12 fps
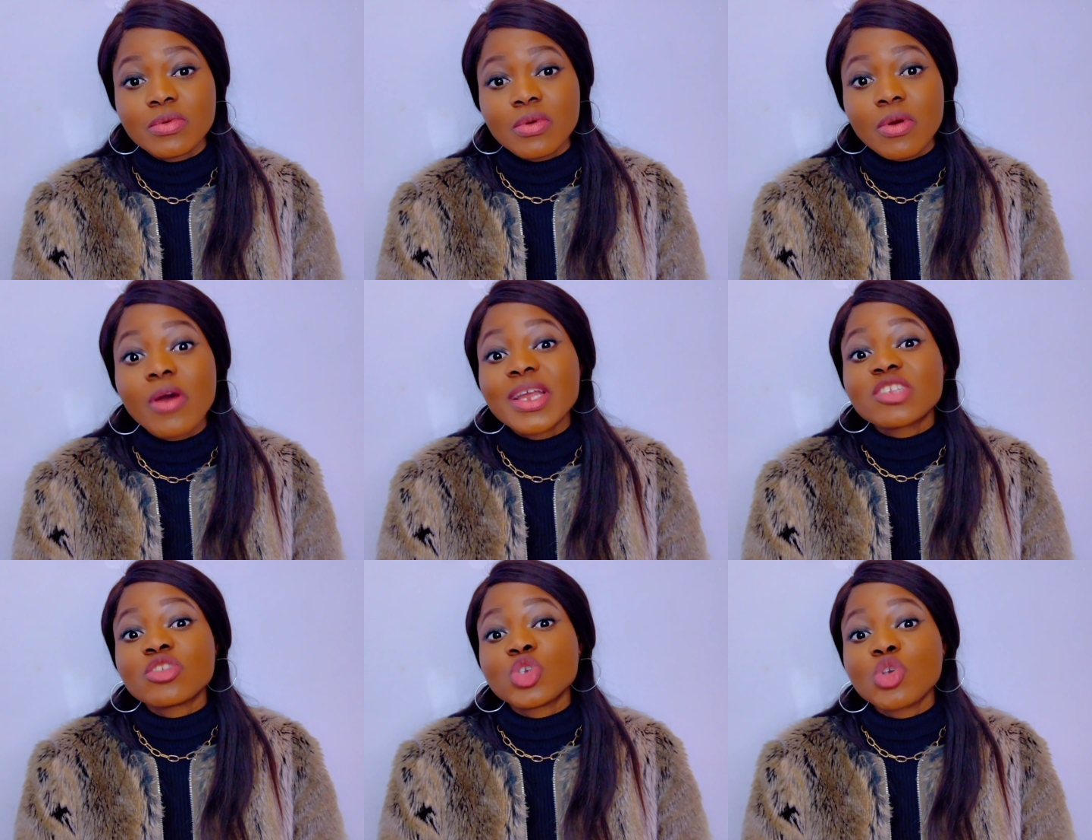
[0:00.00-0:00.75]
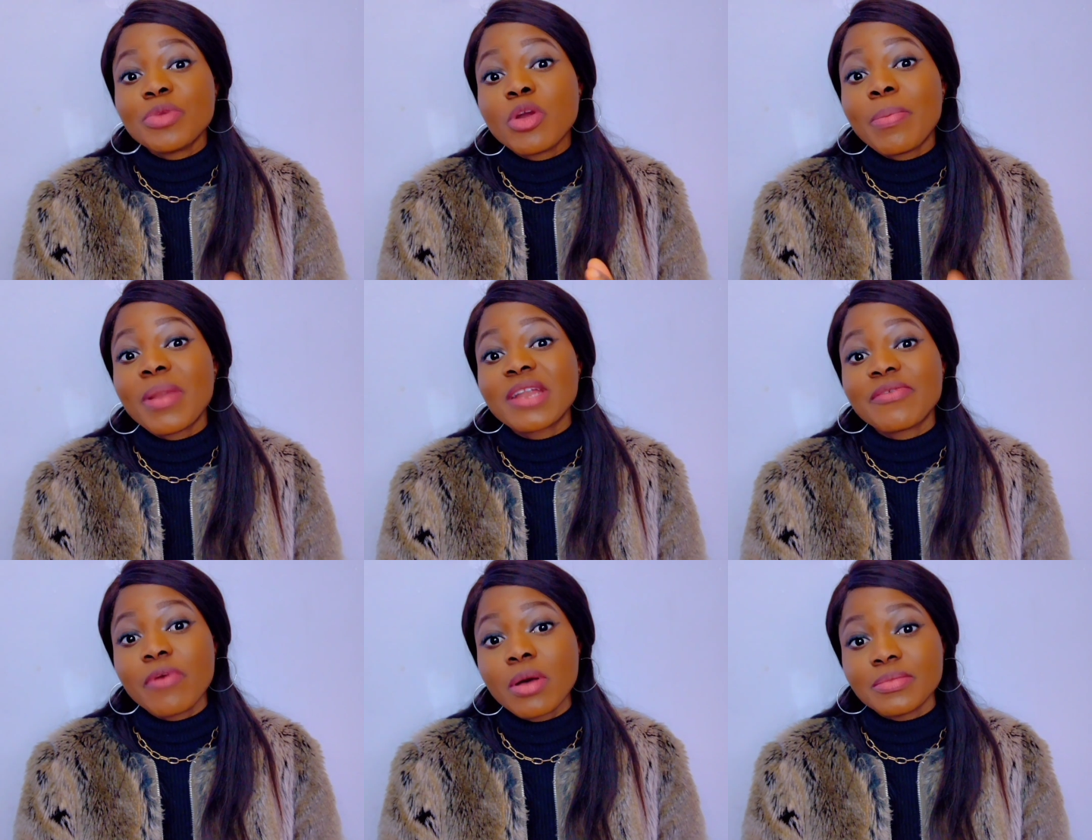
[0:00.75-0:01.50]
or other social media
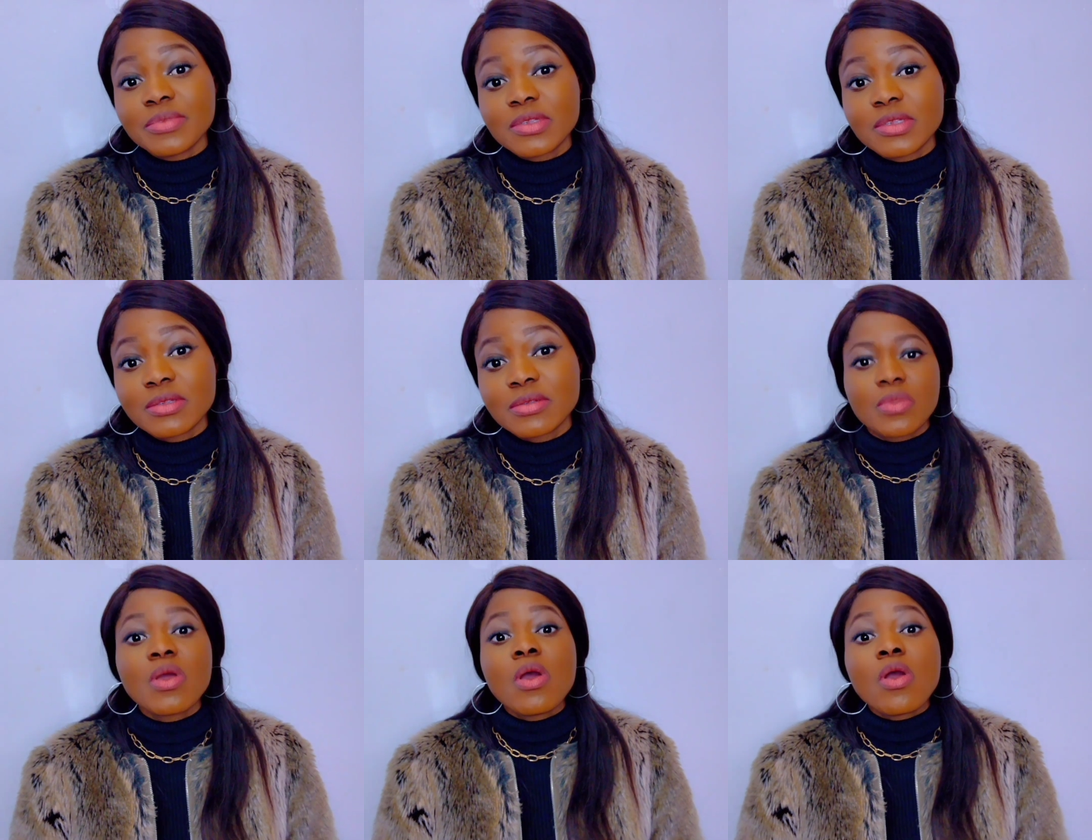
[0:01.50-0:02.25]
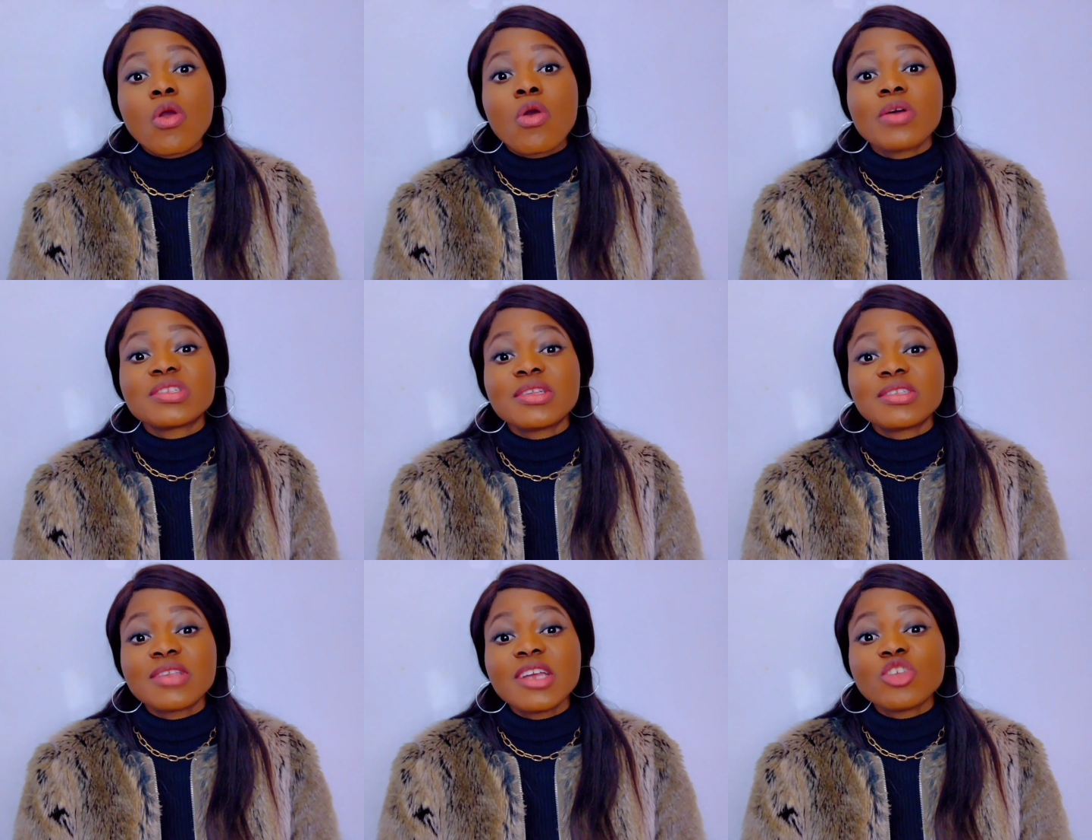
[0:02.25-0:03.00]
platforms.
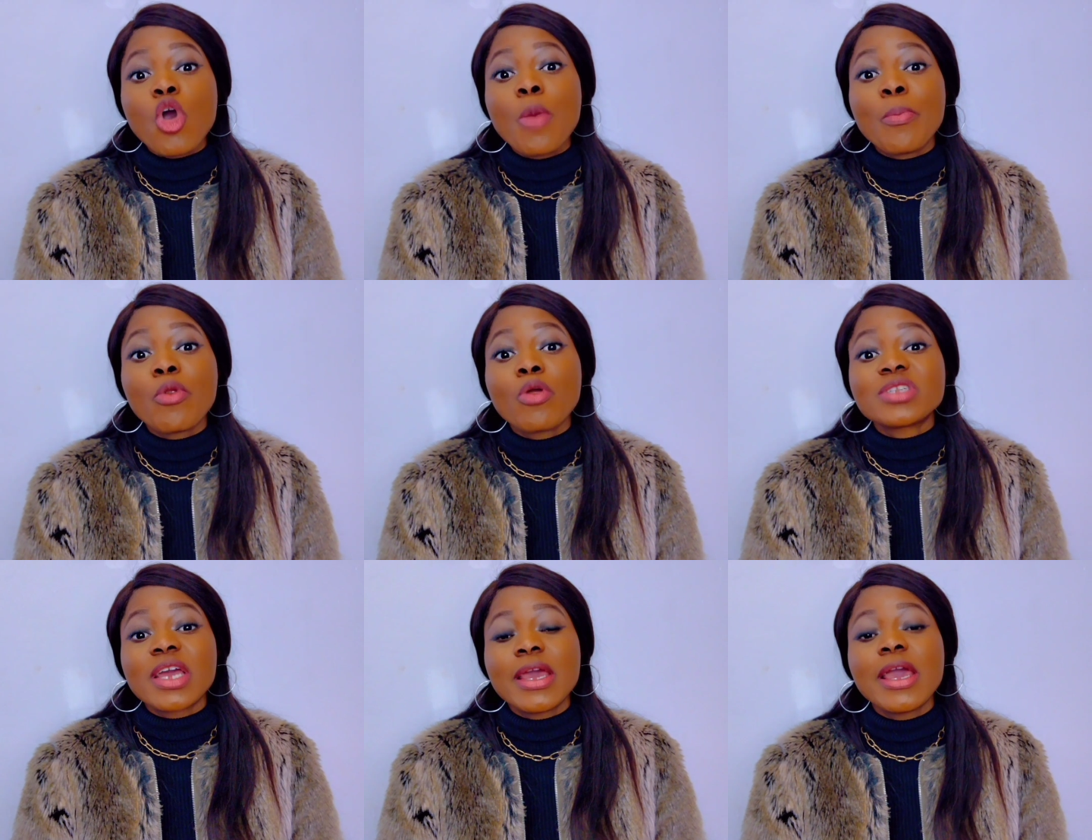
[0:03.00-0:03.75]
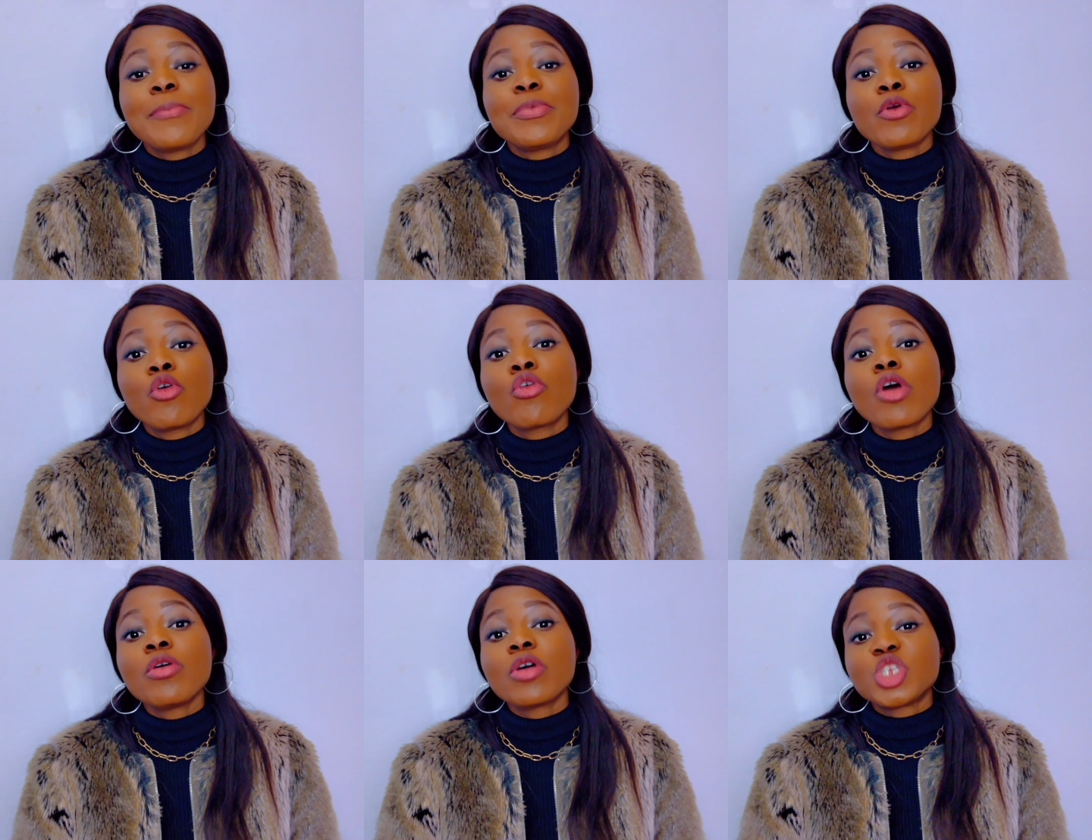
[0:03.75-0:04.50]
Consistent upload can help you grow
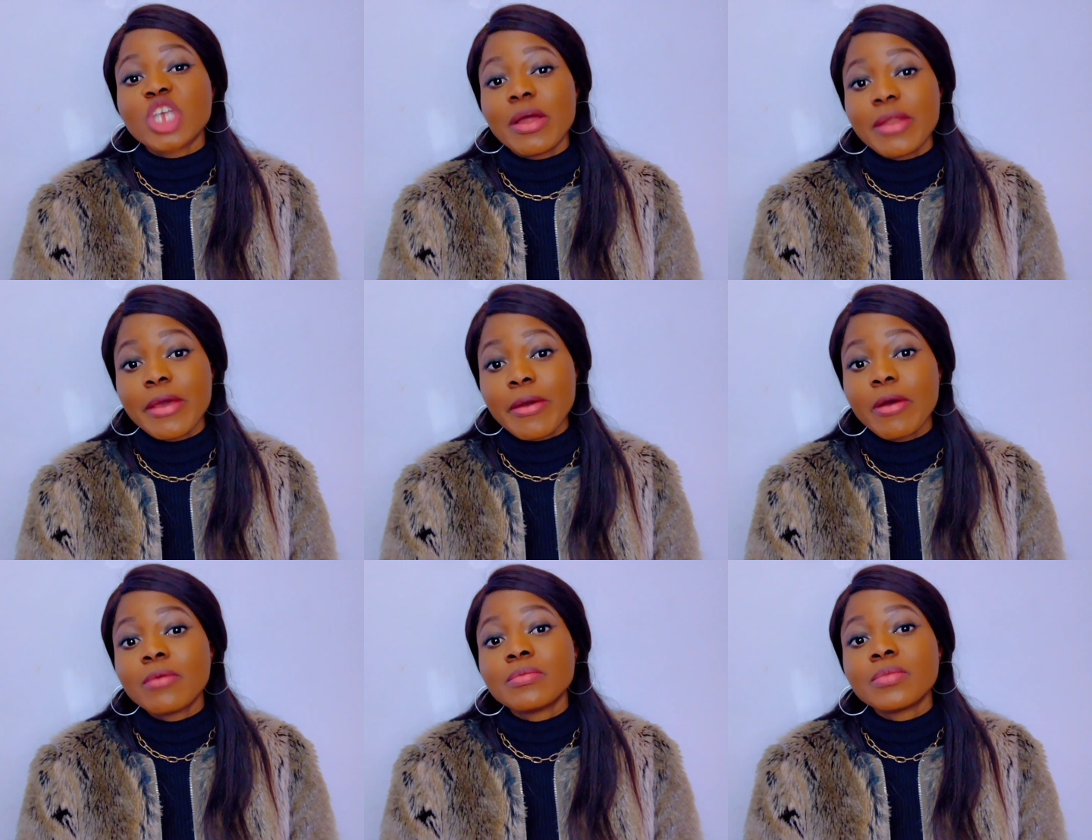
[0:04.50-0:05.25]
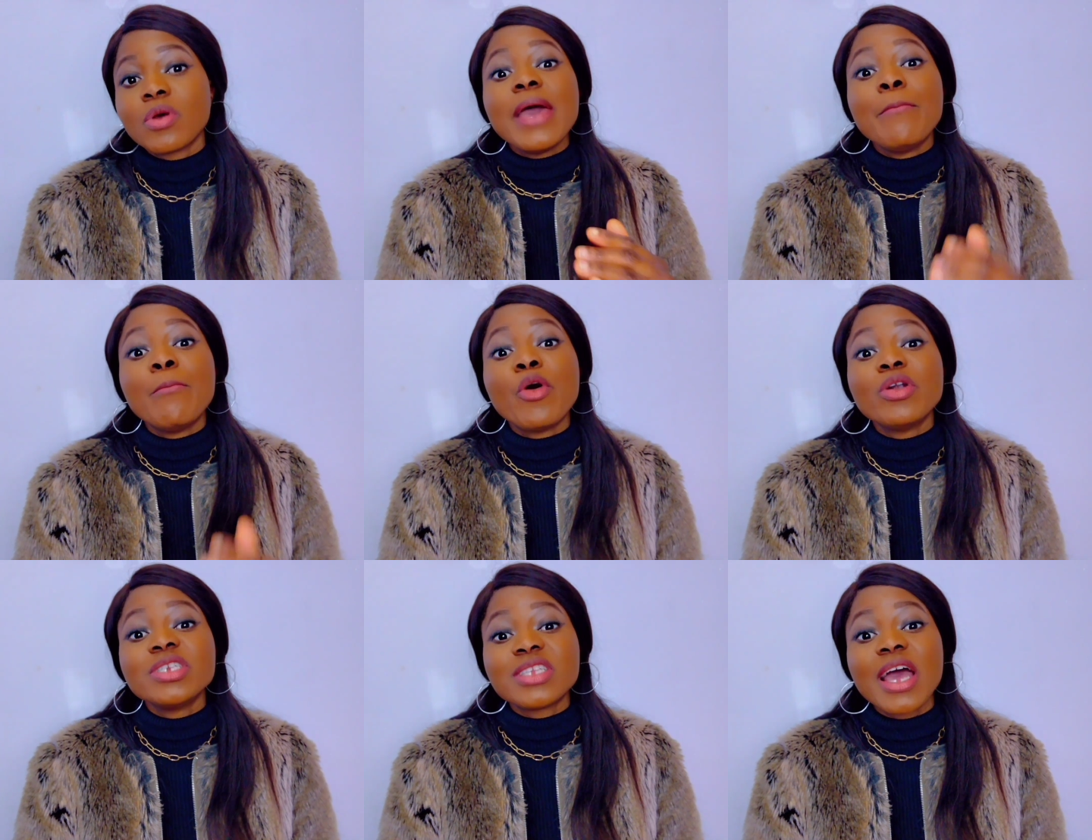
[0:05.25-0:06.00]
your channel and
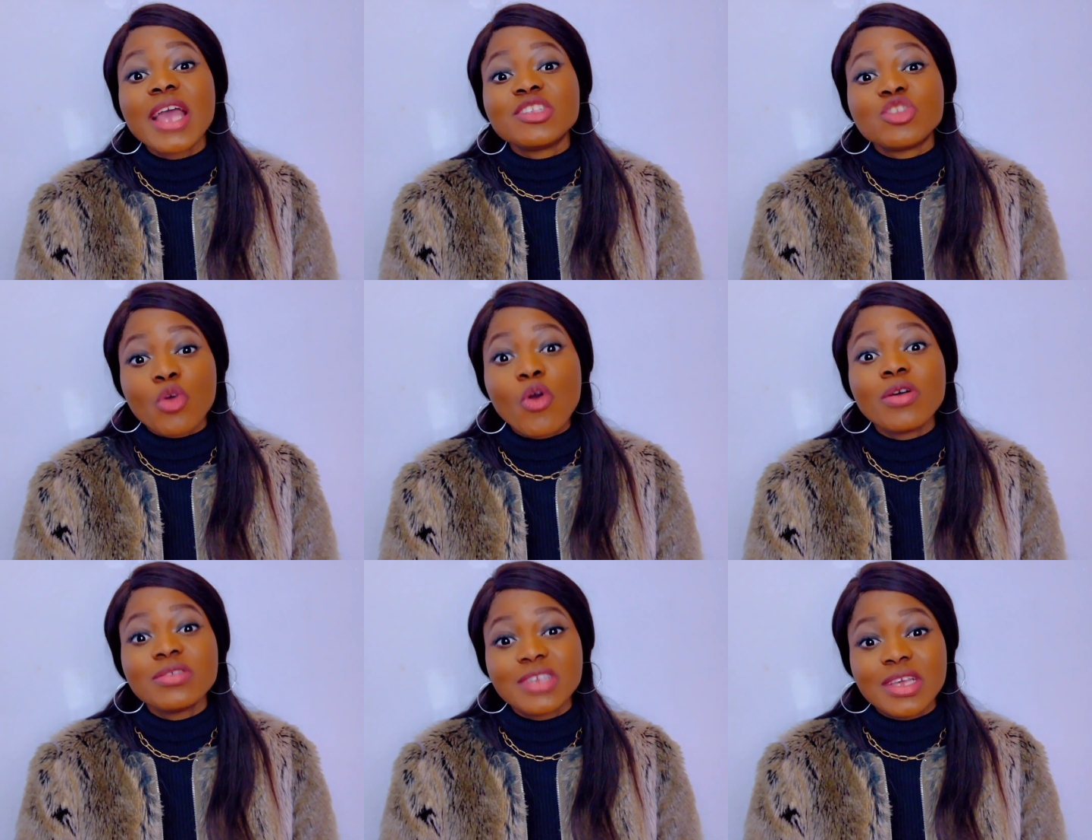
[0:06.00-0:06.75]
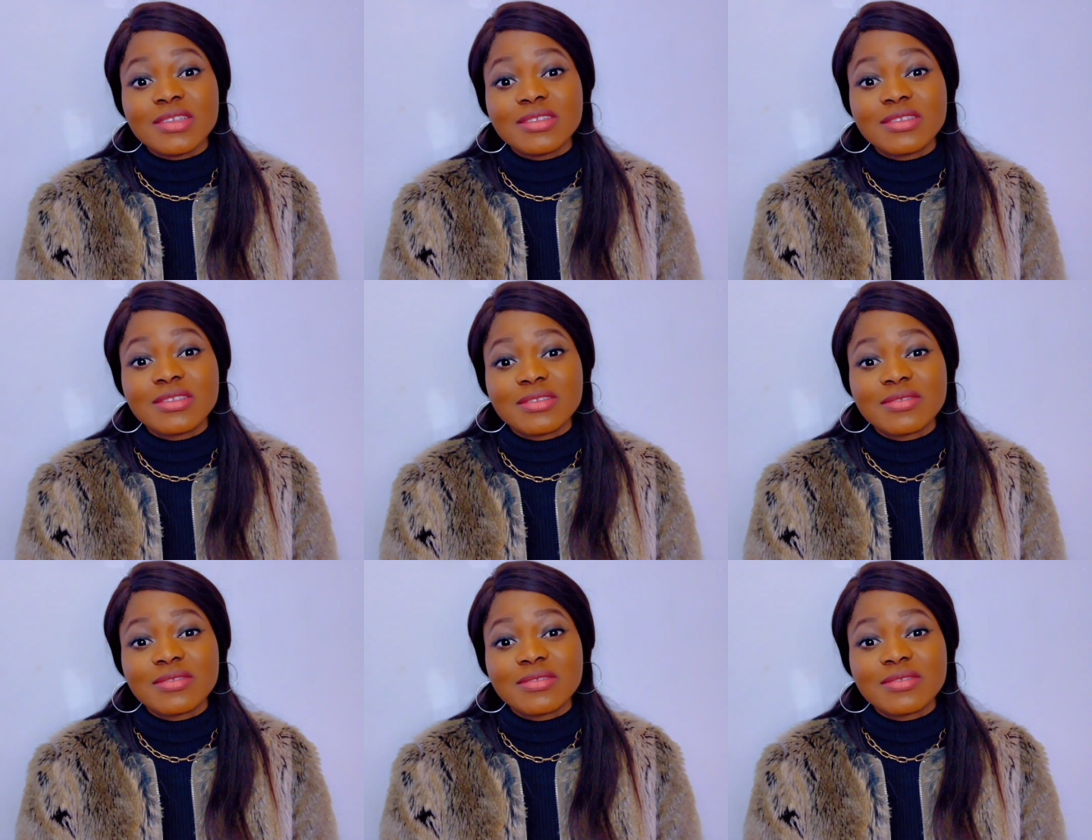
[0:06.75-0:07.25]
monetize your content.